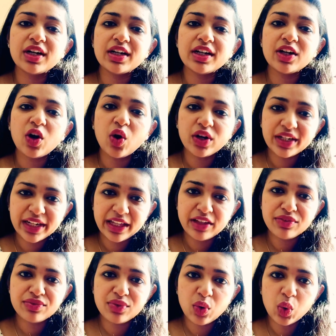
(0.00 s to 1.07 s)
on day
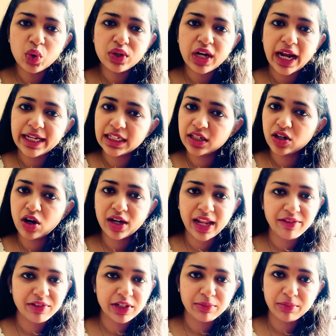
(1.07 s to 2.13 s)
4, I did not have
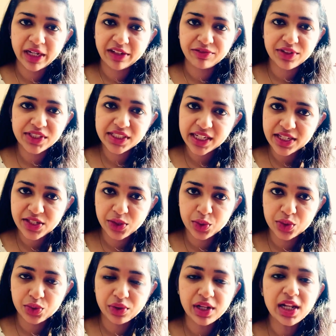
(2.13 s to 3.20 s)
any breakfast as
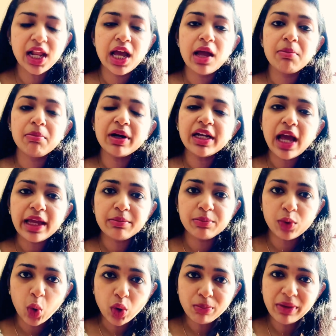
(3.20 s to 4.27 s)
usual, but I
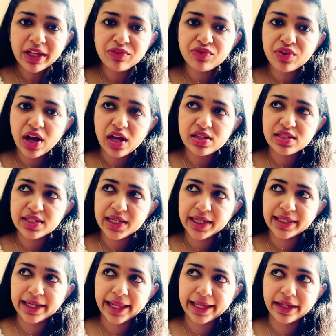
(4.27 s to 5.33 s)
broke my fast at
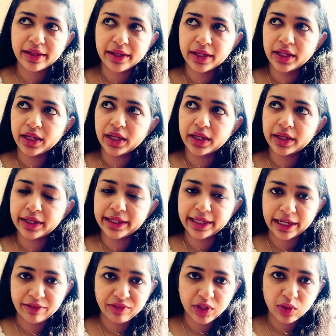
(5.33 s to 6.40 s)
like
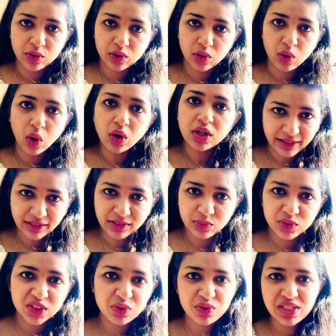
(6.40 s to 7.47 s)
11 o'clock
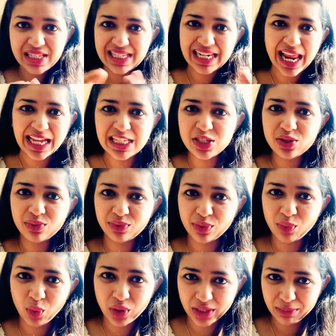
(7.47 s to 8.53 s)
with a slice of a
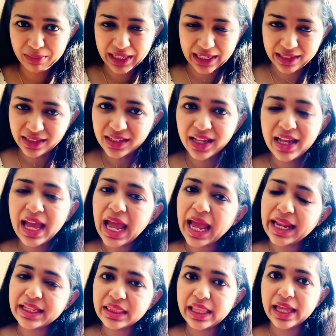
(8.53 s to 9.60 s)
watermelon,
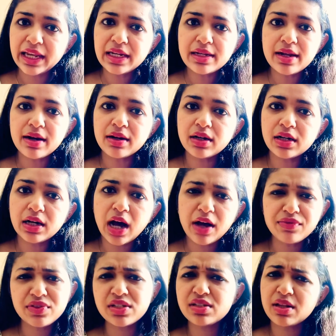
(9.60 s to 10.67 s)
and then
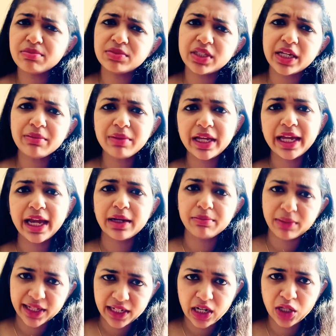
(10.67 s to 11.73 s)
after some time I had
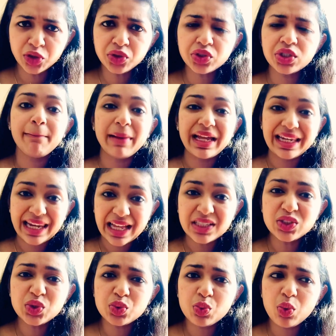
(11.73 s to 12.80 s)
my lunch. My
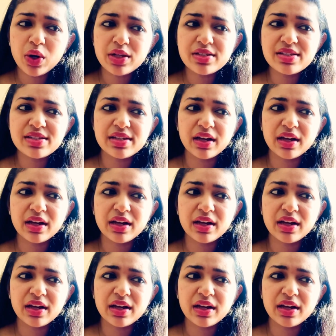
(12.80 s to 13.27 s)
lunch was